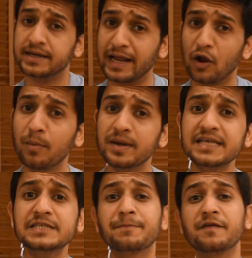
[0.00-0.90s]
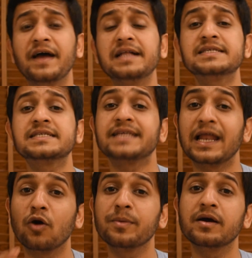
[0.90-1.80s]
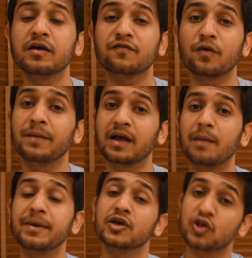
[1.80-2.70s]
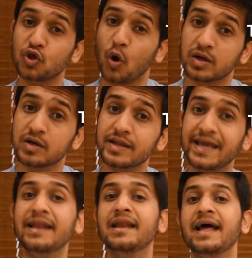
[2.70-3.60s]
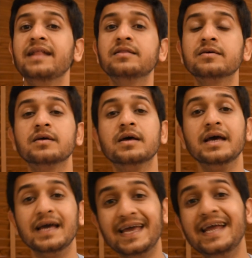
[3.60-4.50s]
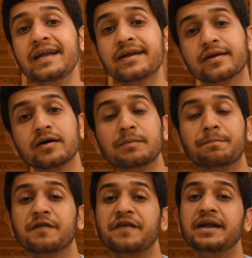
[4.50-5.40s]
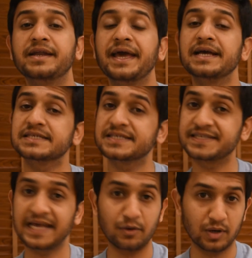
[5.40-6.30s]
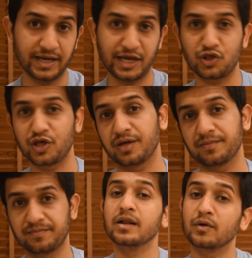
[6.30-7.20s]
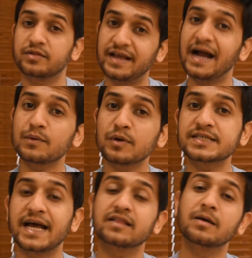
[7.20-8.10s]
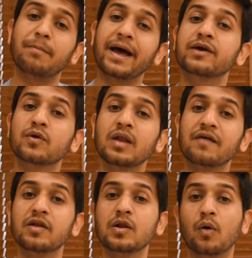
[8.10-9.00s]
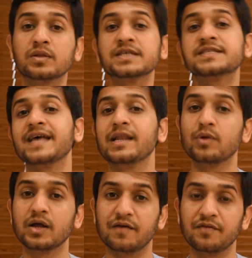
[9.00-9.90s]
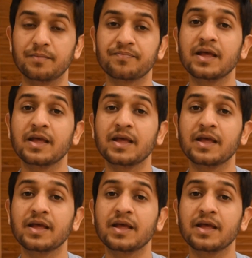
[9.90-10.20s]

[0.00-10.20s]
Telomerase prevents telomeres from becoming shorter in length, in turn preventing cellular aging. Now, that was at the micro level or the cellular level.